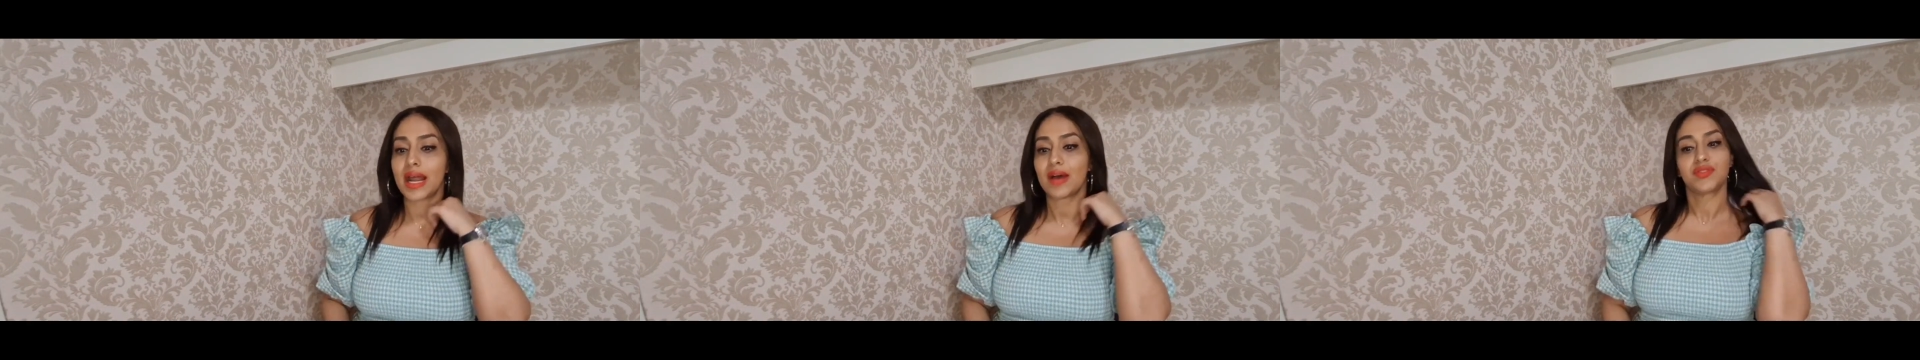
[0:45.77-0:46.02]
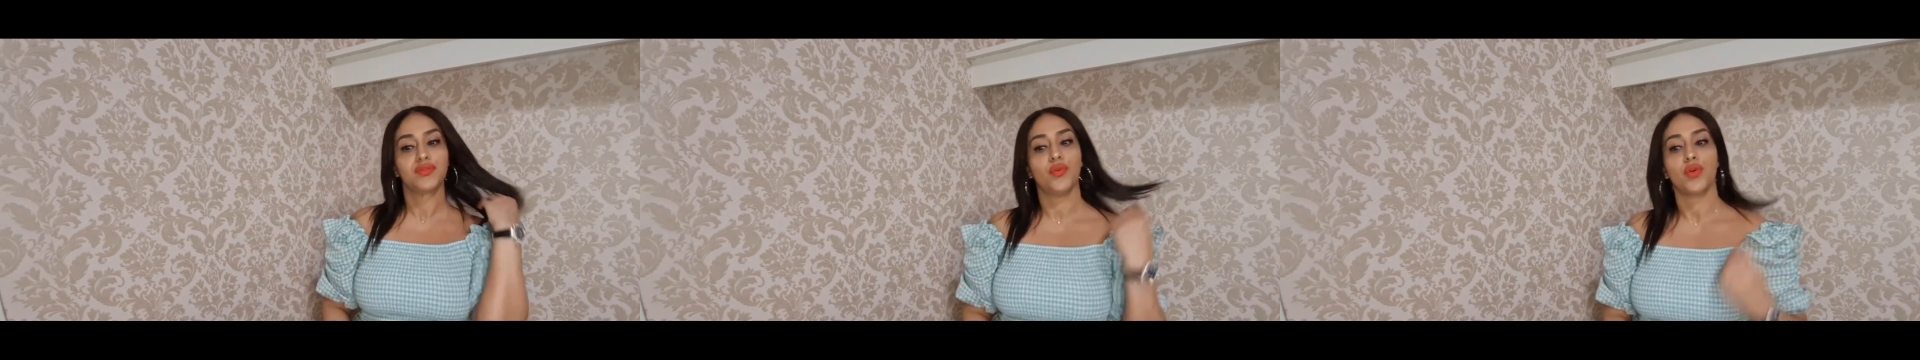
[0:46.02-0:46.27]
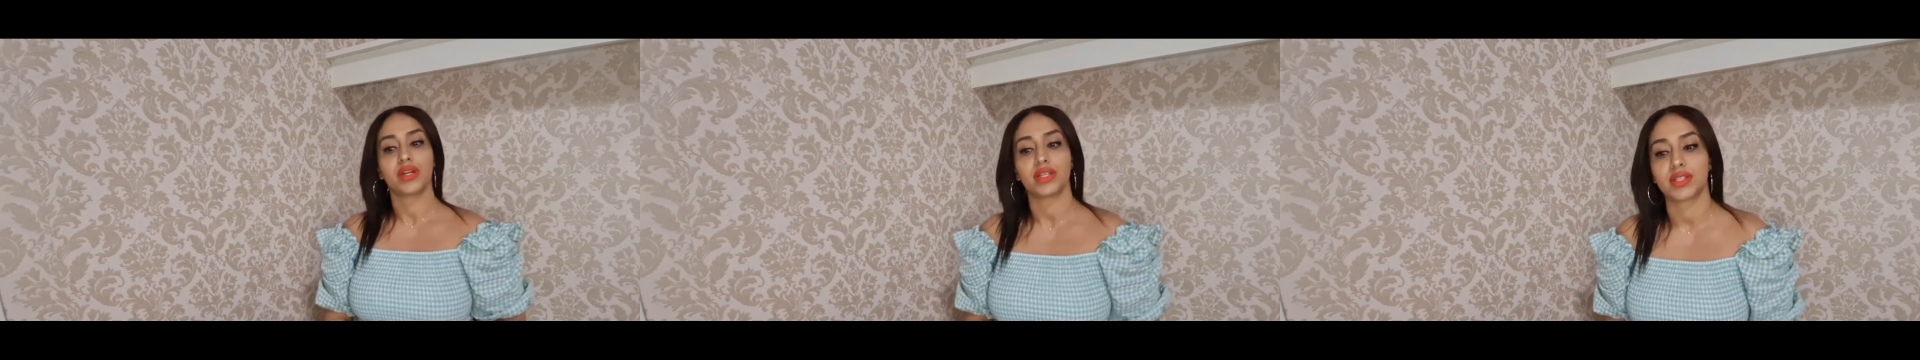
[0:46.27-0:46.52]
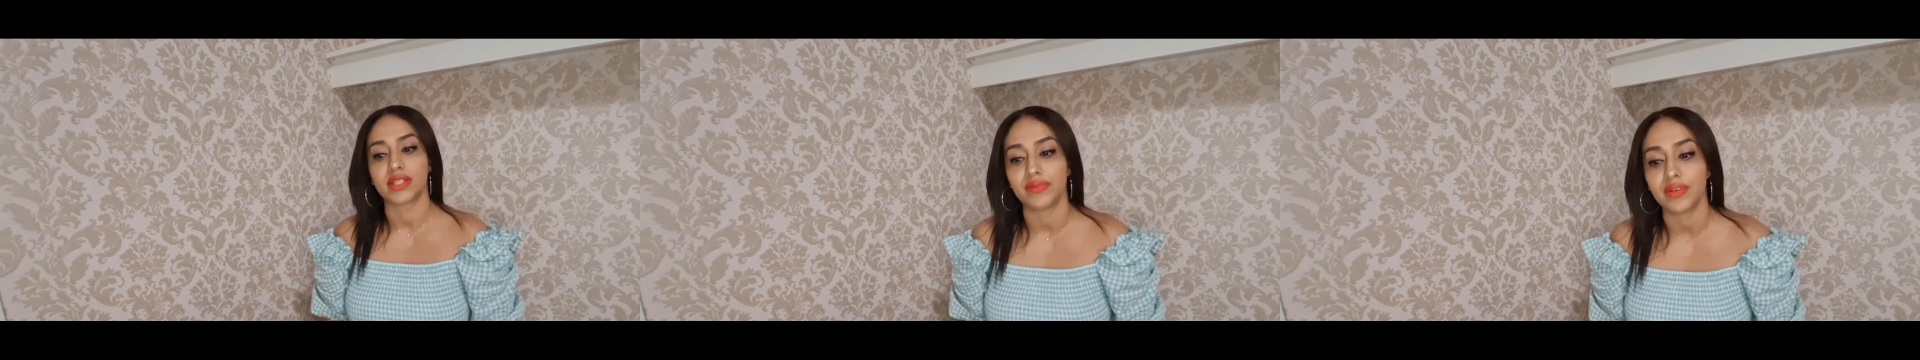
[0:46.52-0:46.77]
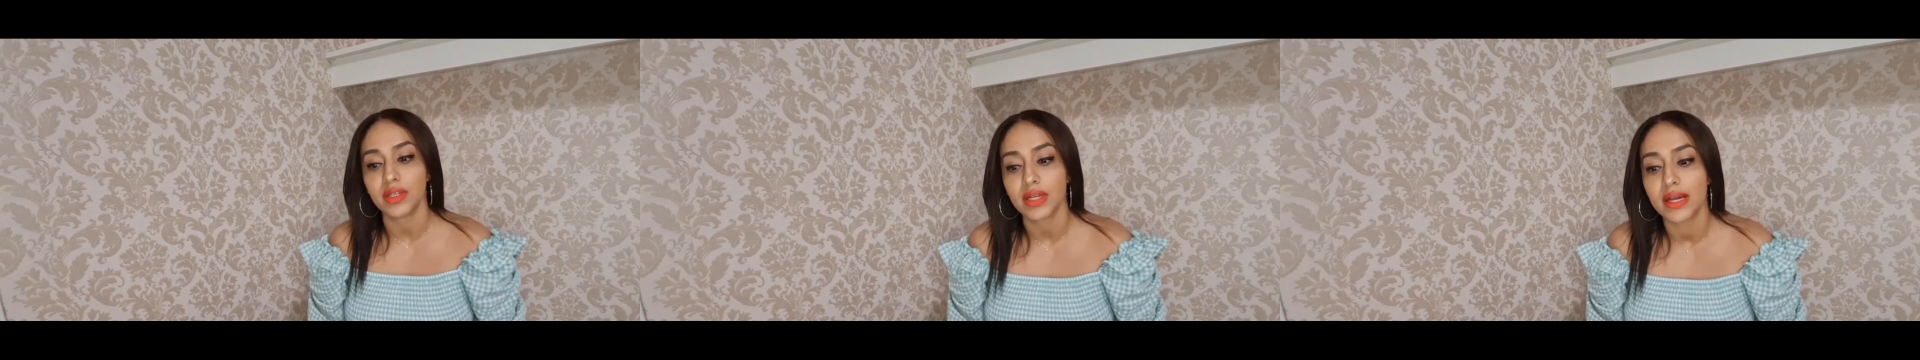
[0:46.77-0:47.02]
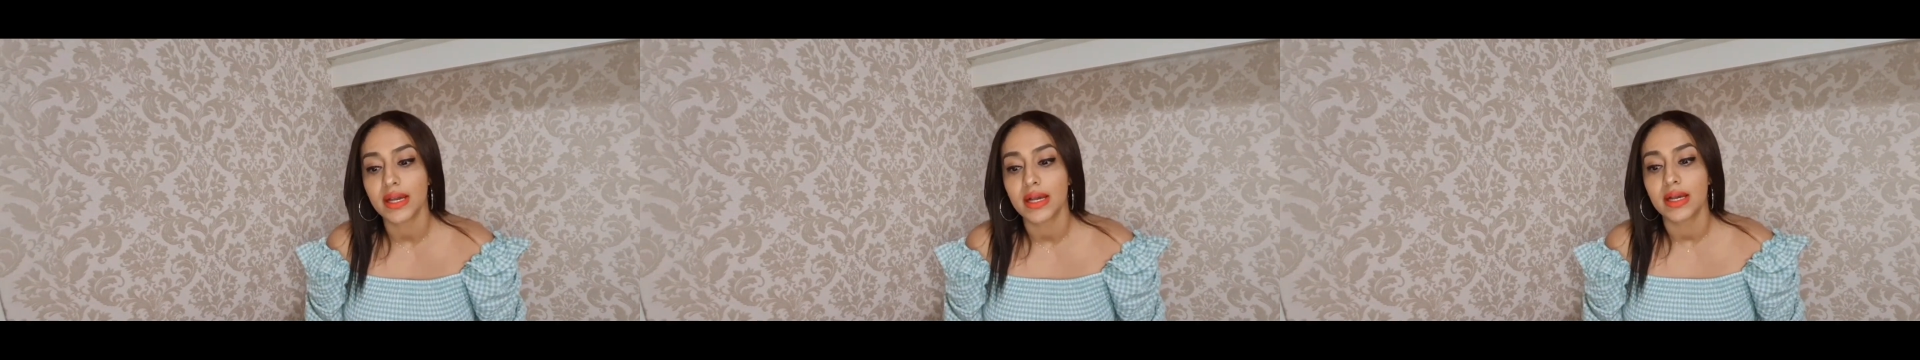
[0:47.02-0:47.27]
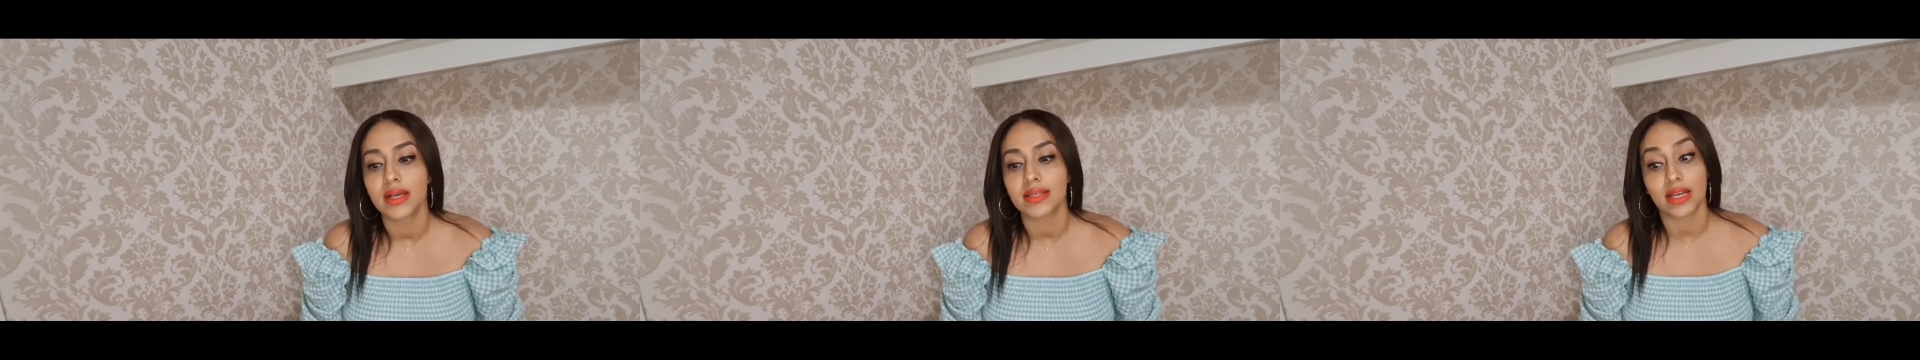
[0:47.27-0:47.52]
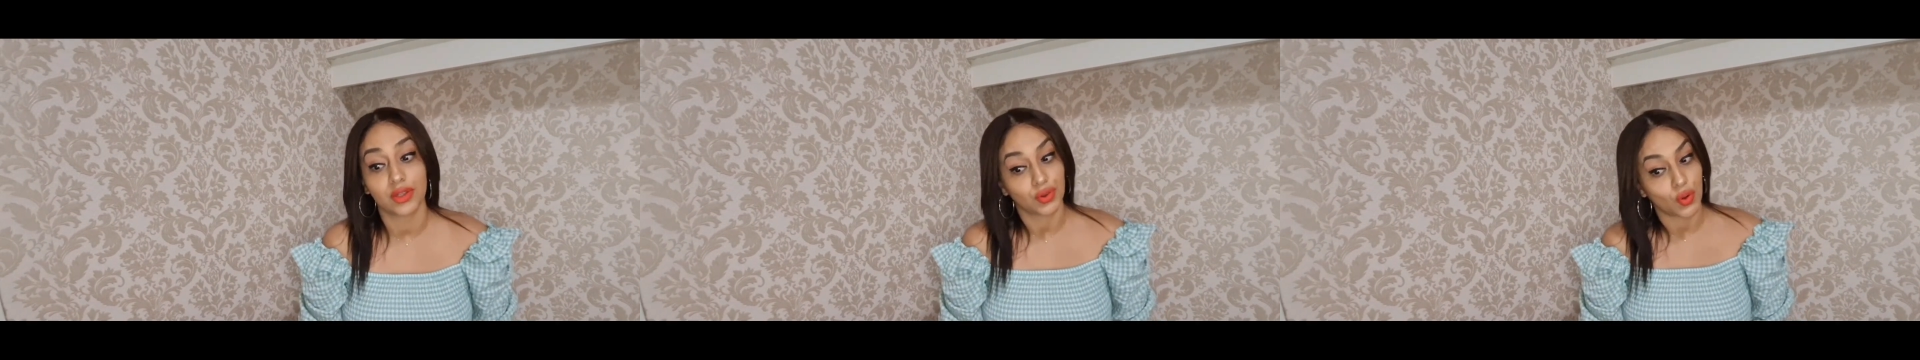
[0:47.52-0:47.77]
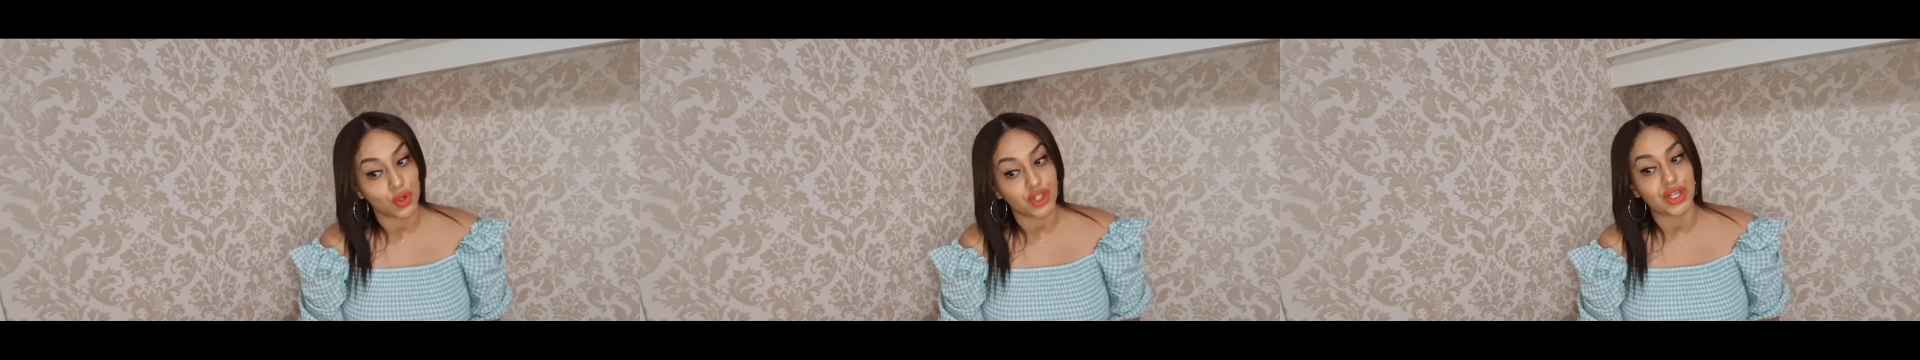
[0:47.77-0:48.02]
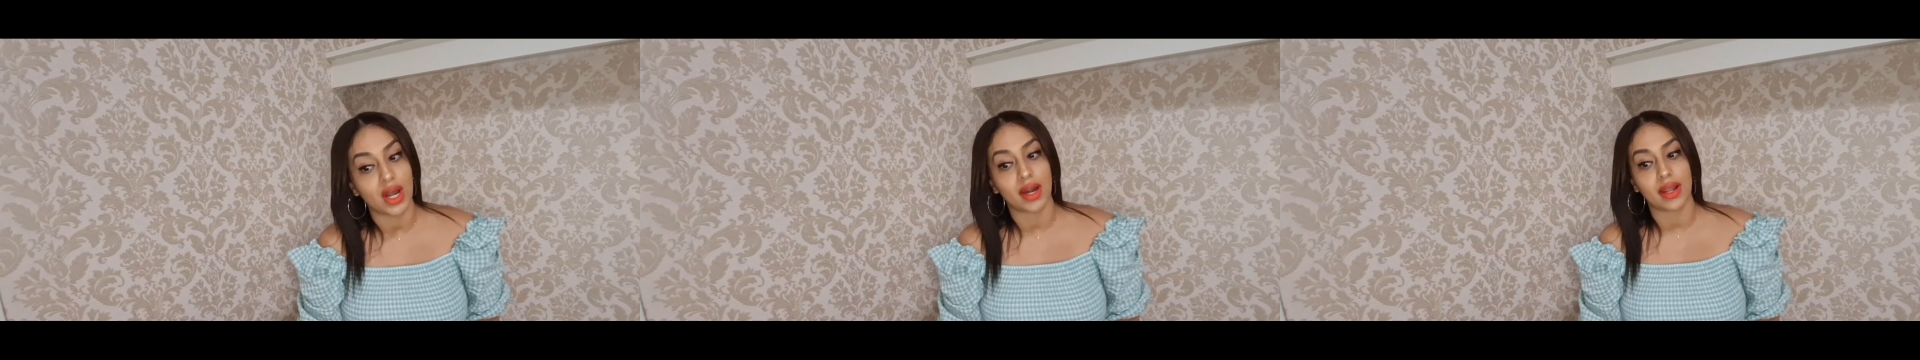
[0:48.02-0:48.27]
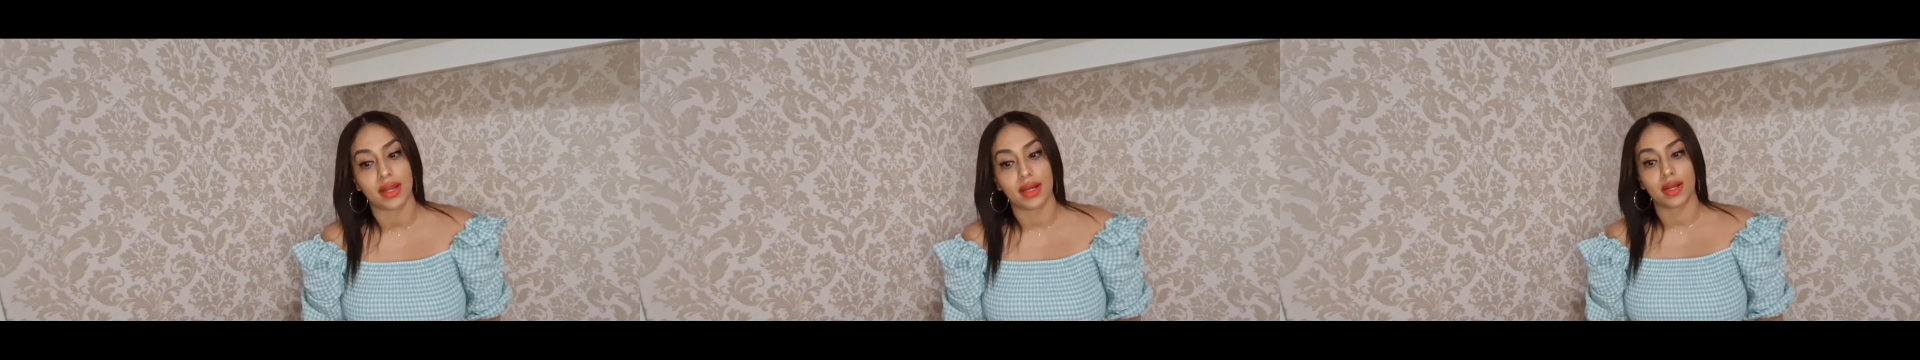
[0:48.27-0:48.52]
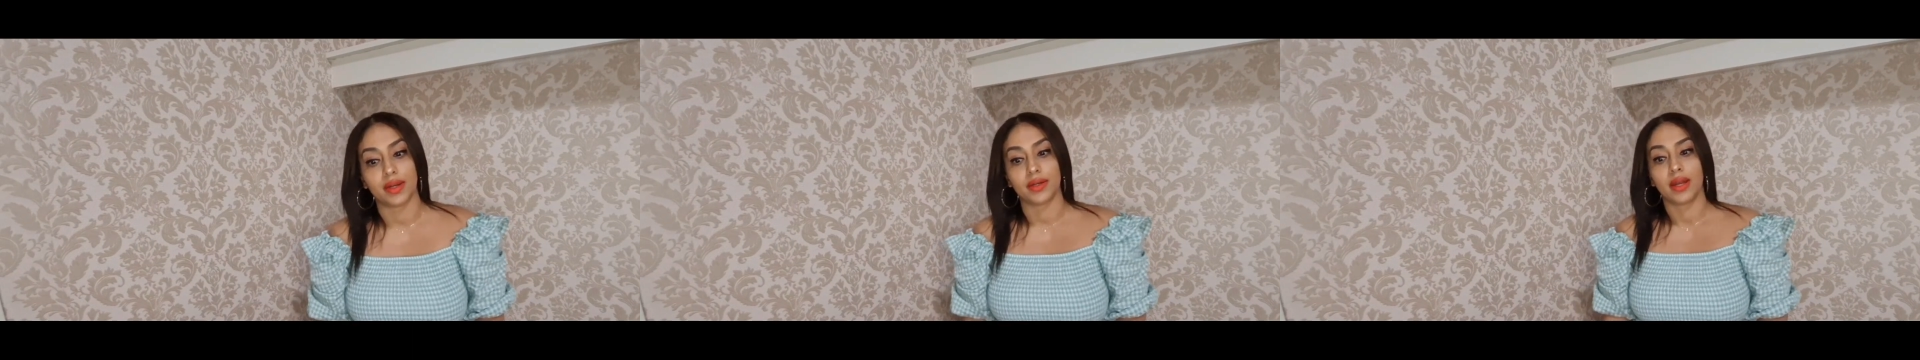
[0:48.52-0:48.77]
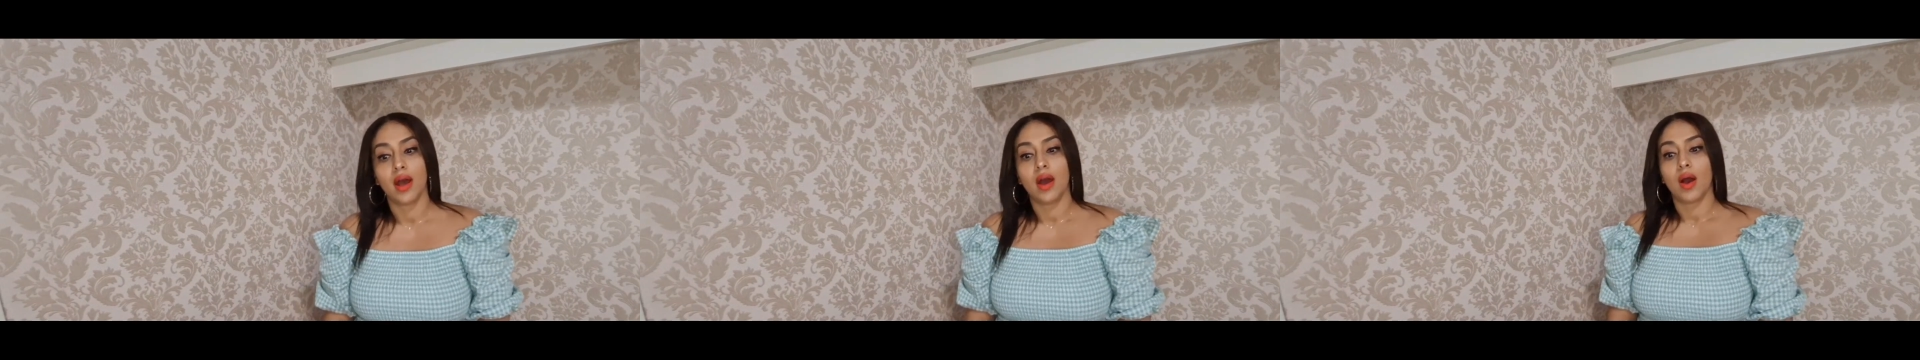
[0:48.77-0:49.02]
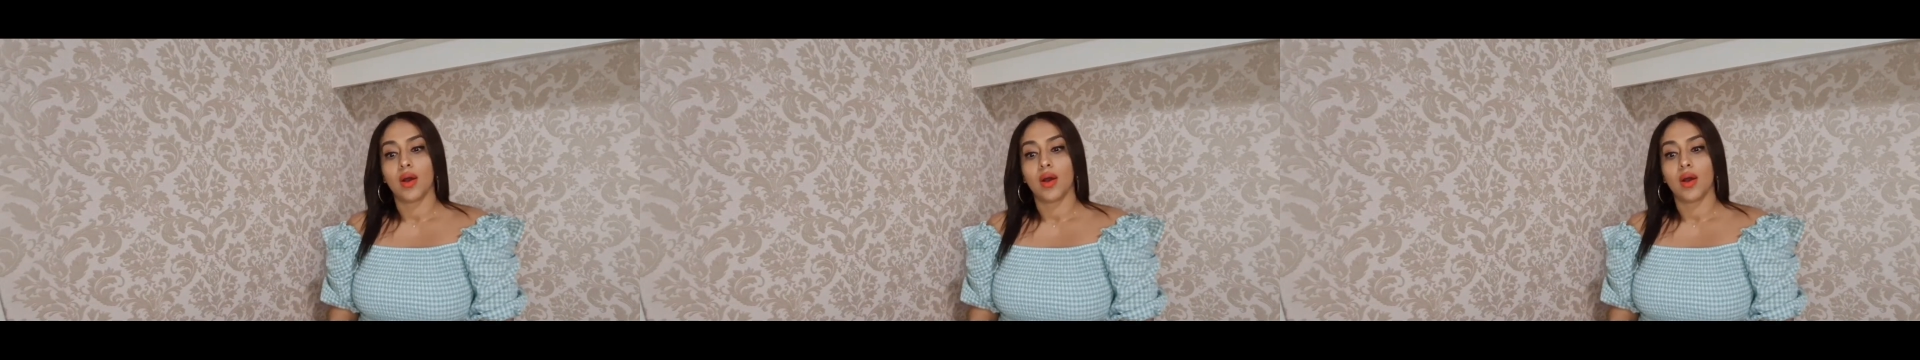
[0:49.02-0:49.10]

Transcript: NAVZ-47, Santosh Narayanan.